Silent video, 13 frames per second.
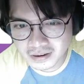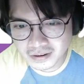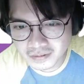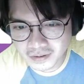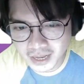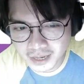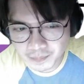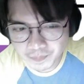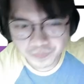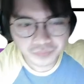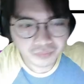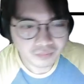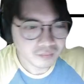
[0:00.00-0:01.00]
Right?
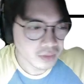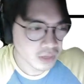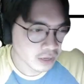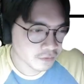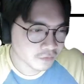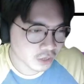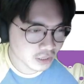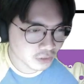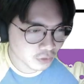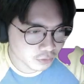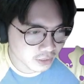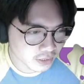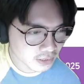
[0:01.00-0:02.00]
If you guys
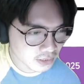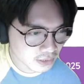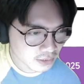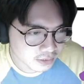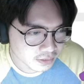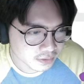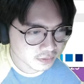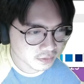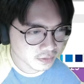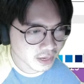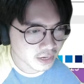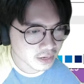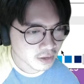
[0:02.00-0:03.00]
notice,
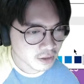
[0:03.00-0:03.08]
right?